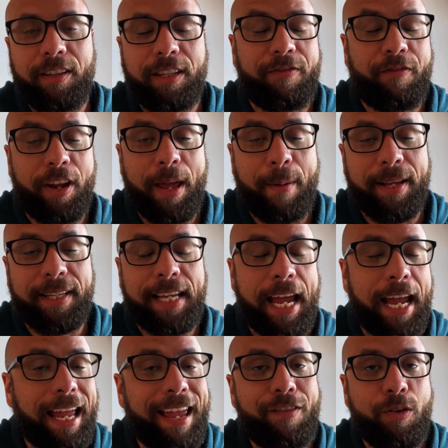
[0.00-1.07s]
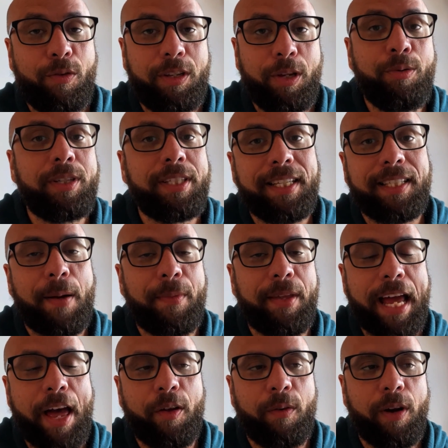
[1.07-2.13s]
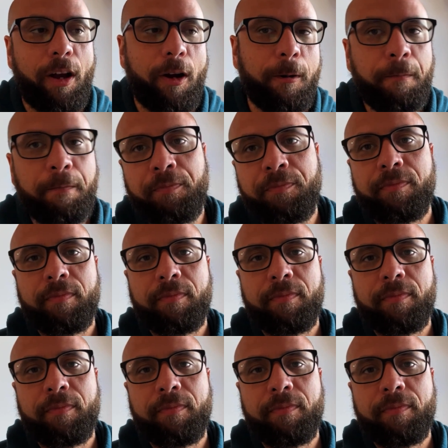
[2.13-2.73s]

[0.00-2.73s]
for them to say, if you do see something down the road